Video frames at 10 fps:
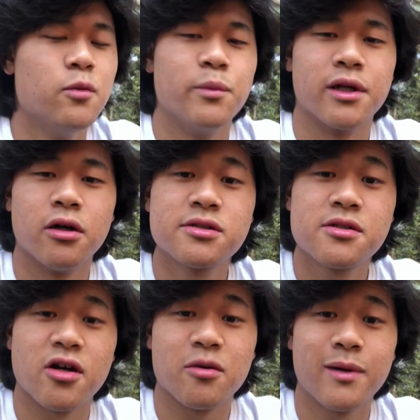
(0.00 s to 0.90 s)
We can also
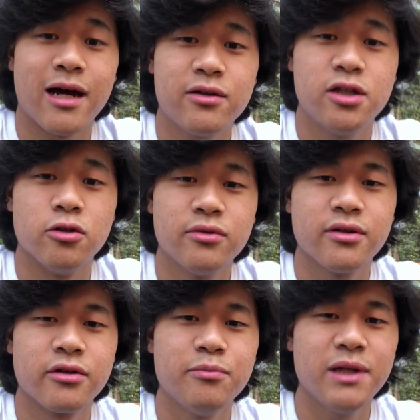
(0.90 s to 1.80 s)
talk about how cute their
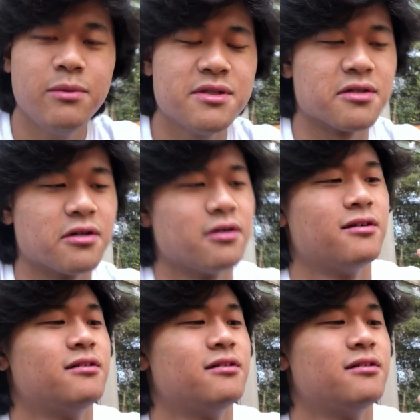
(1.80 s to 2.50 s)
little babies are.